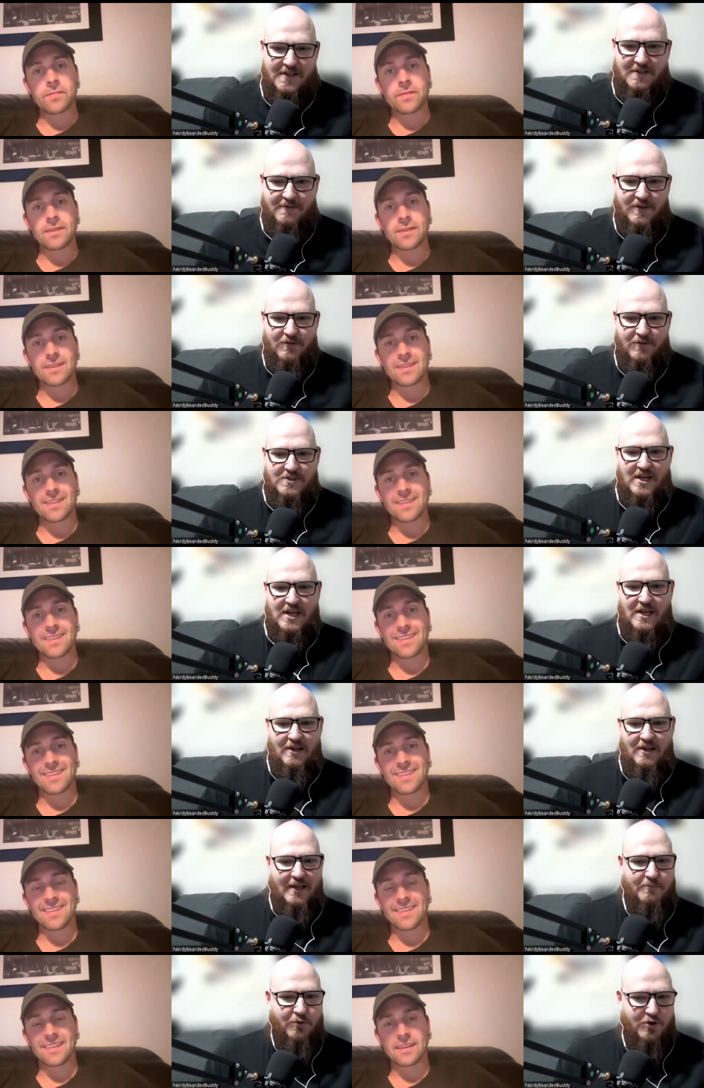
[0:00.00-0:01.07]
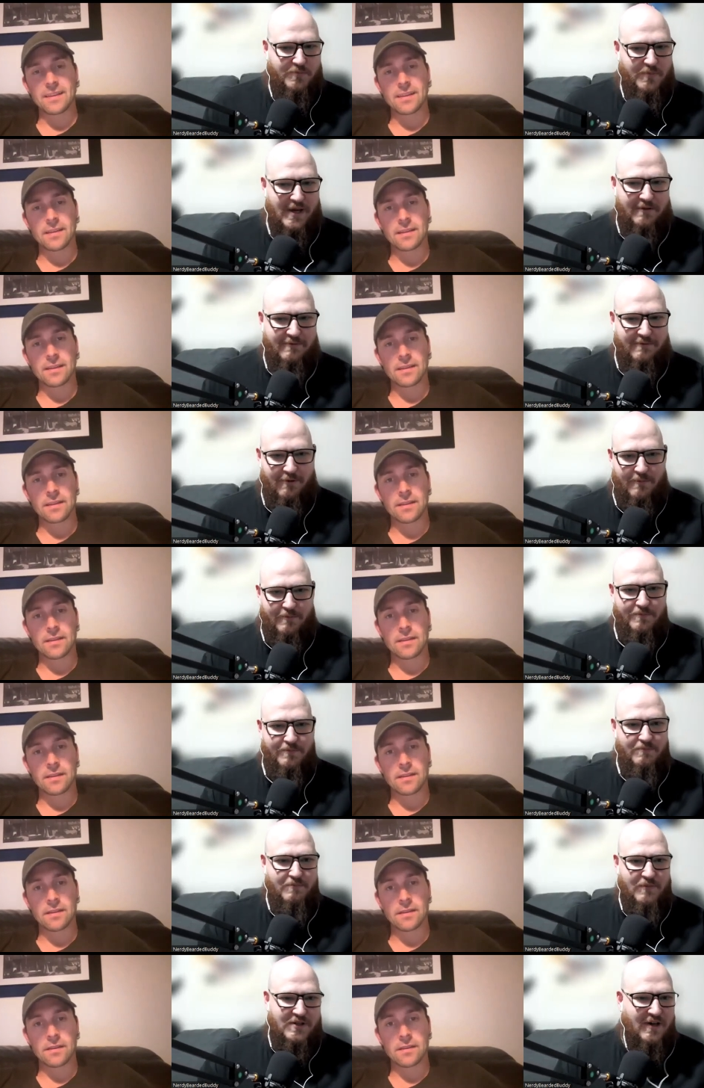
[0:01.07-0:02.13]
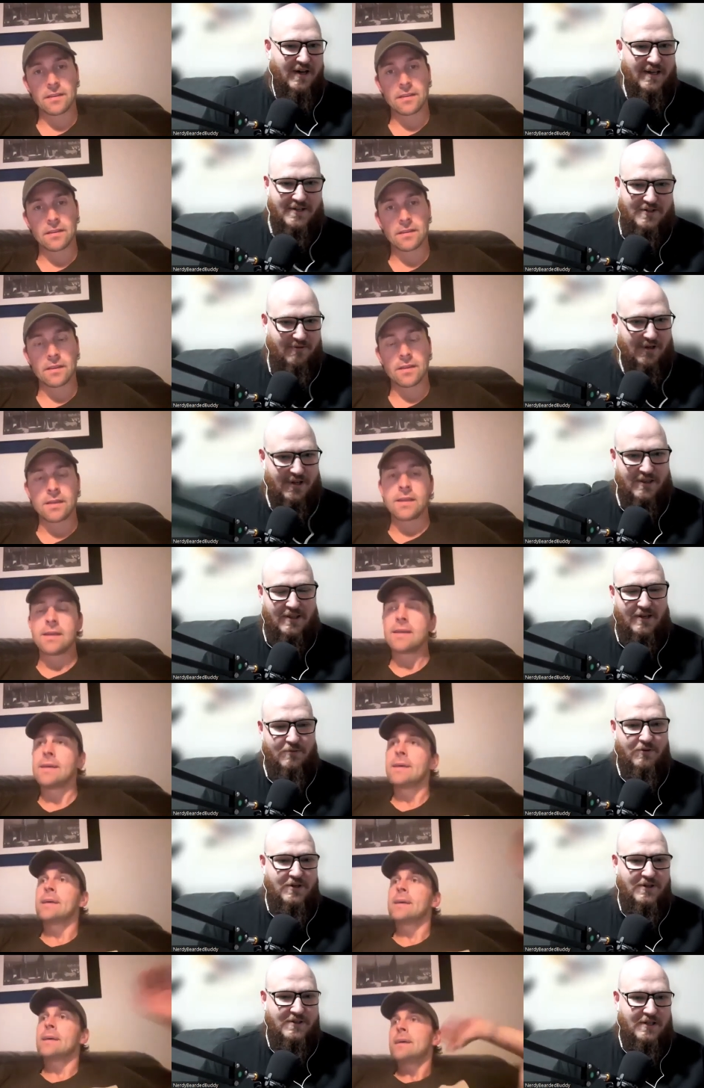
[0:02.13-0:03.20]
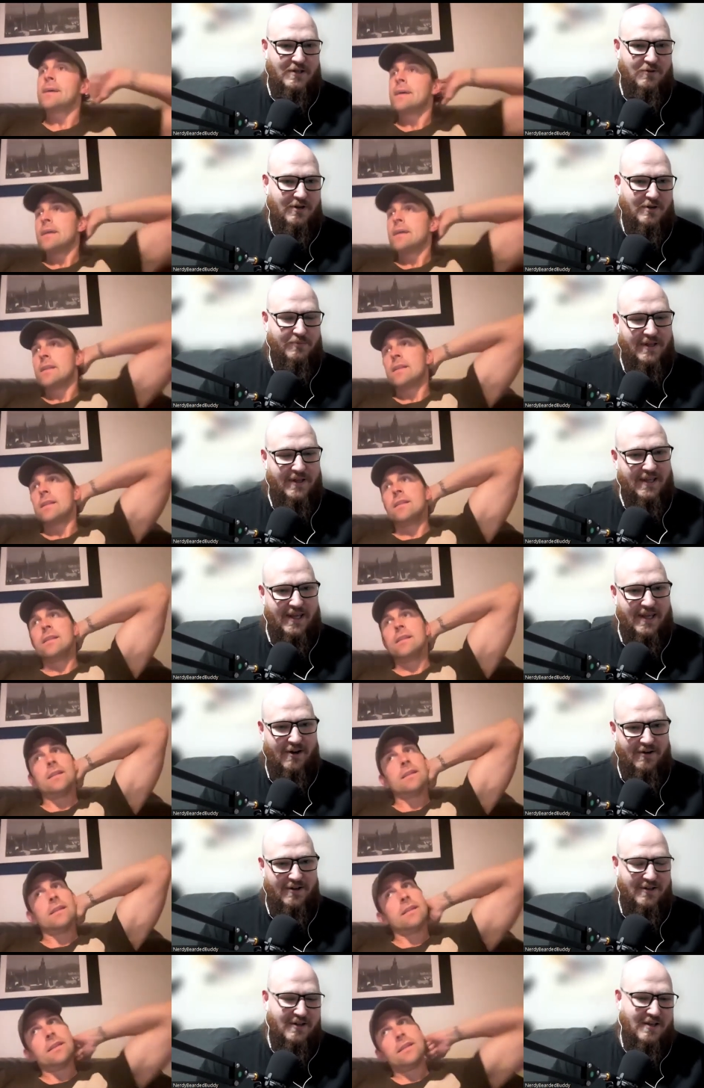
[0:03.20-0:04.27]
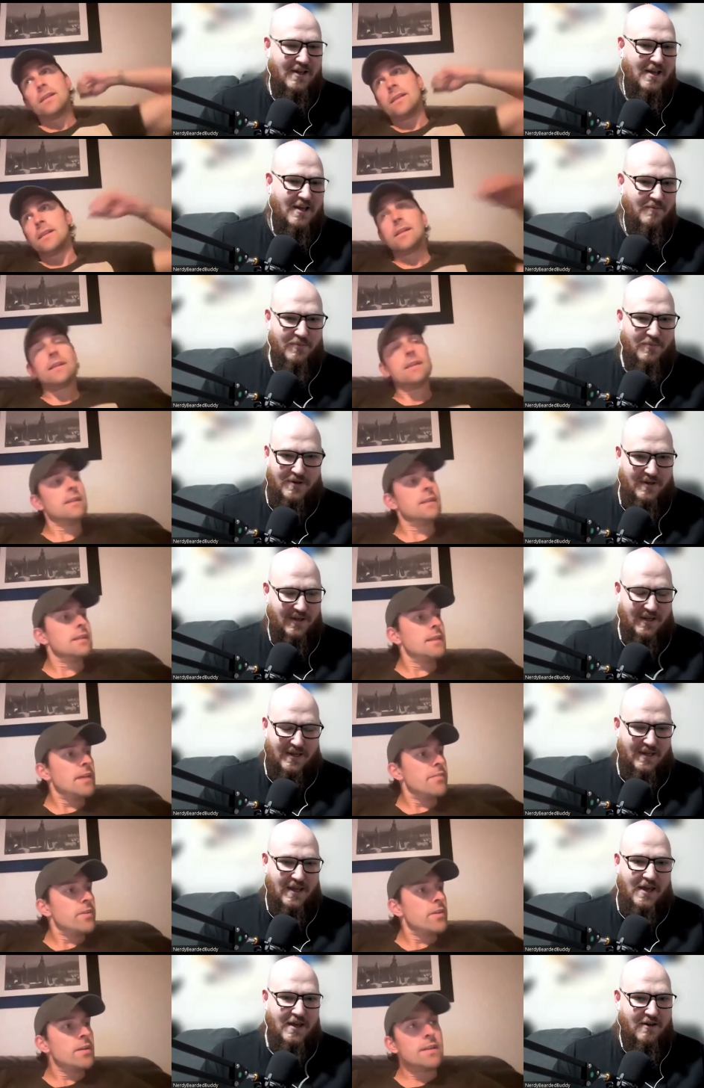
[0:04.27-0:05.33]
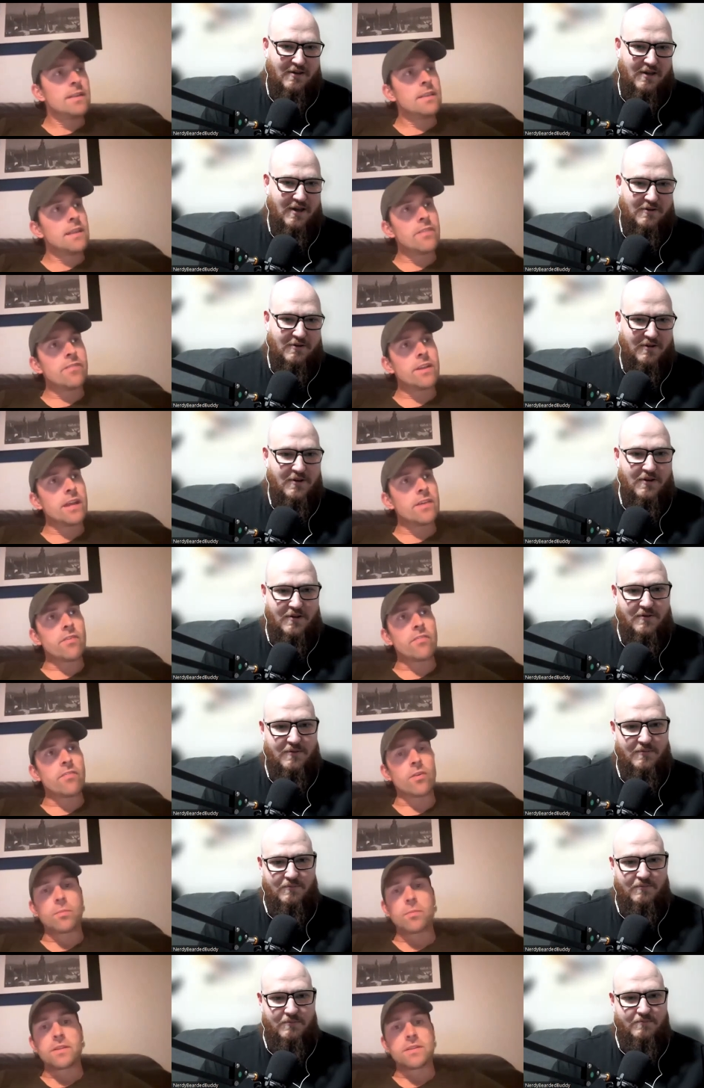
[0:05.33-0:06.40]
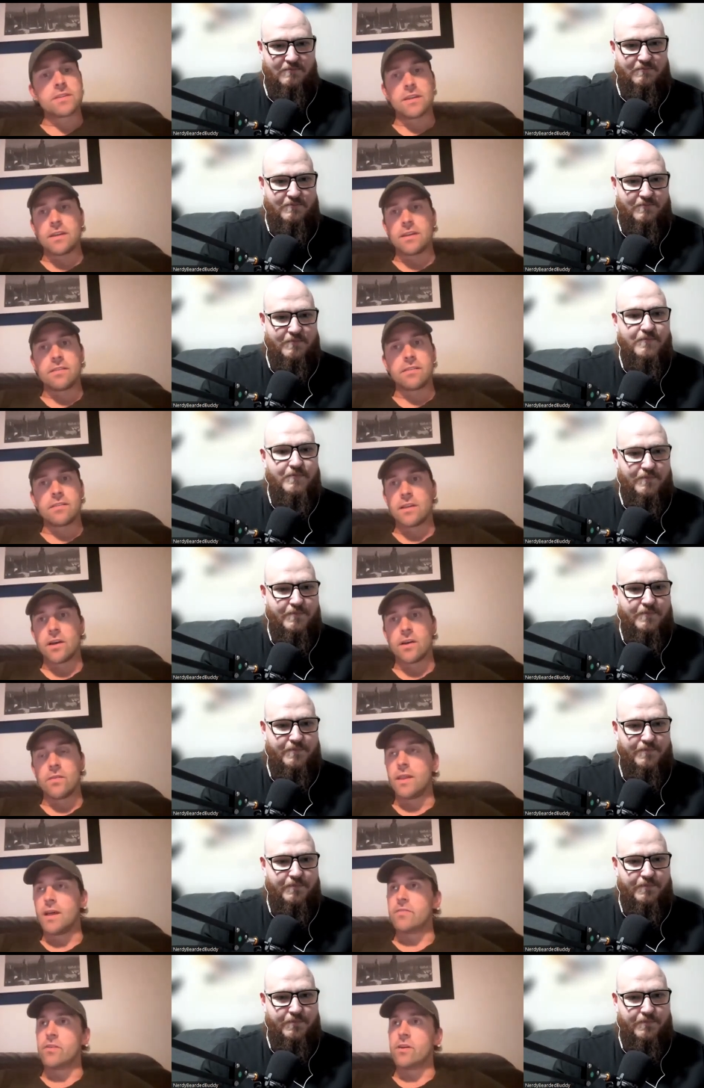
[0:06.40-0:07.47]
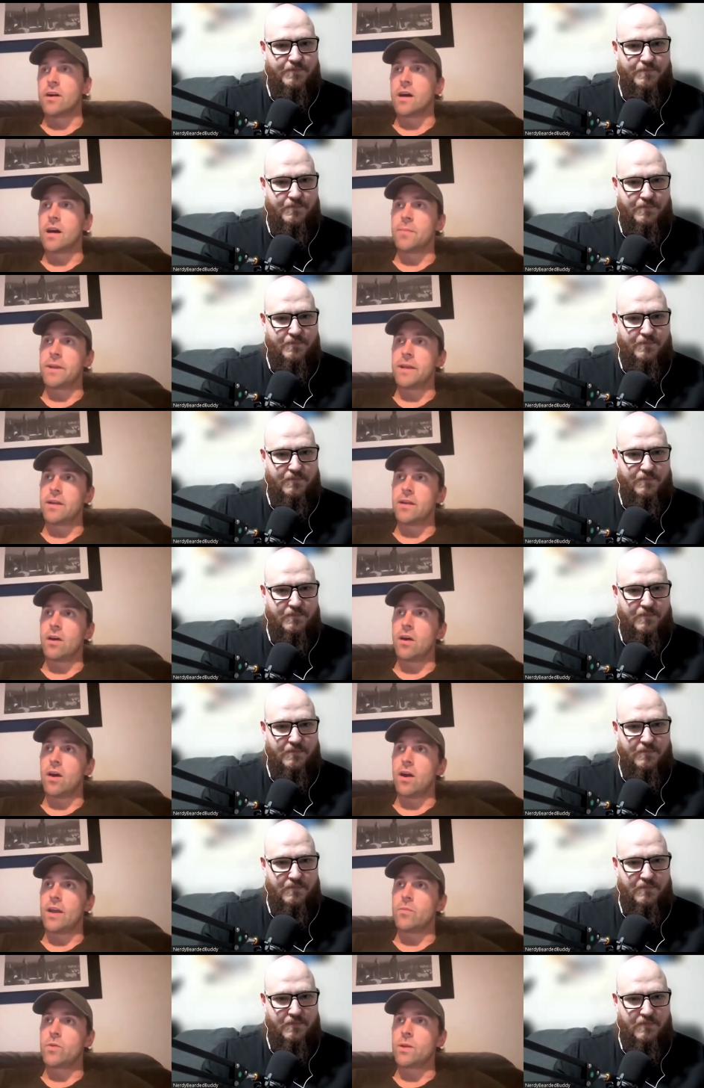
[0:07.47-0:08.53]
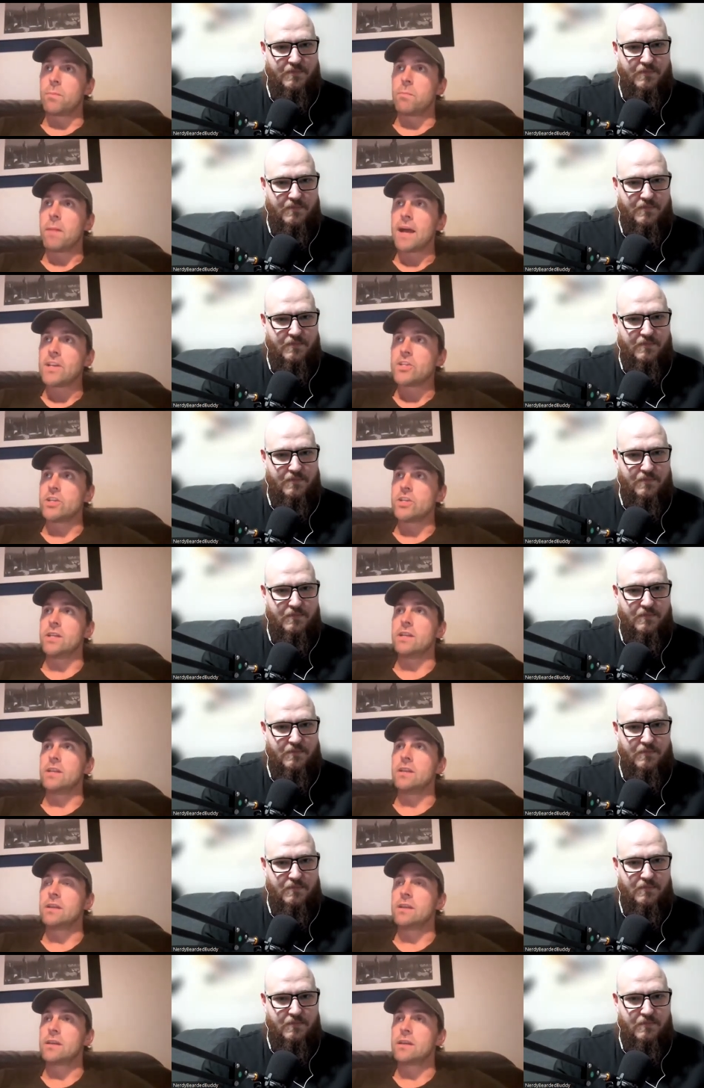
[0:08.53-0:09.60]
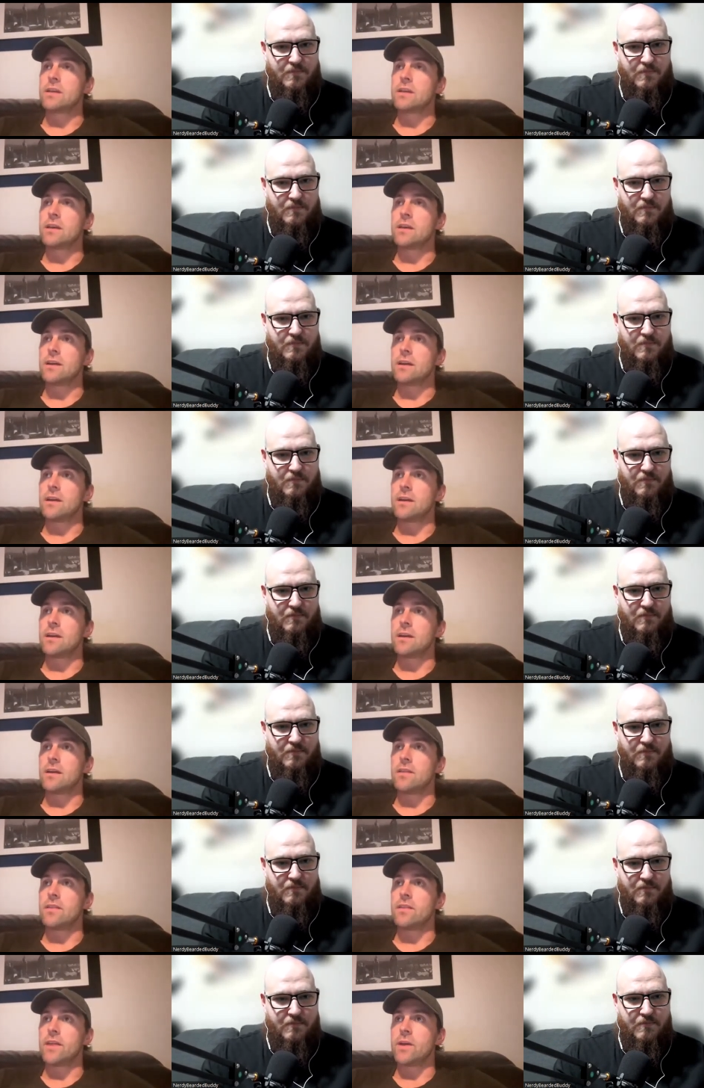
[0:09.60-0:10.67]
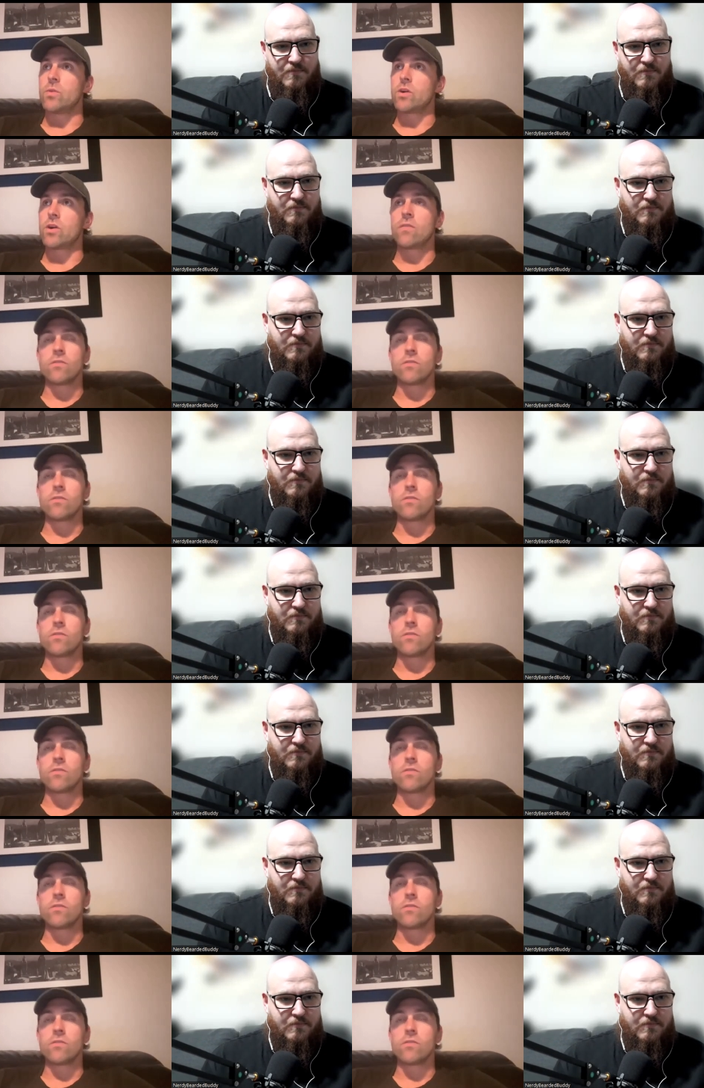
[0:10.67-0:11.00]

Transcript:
Speaker 1: to ask if there was any like pushback from Matthias or anything when you said you were going to play the character, but never,
Speaker 2: yeah, never, never from Matthias. No, never. I mean, I would imagine uh, that there were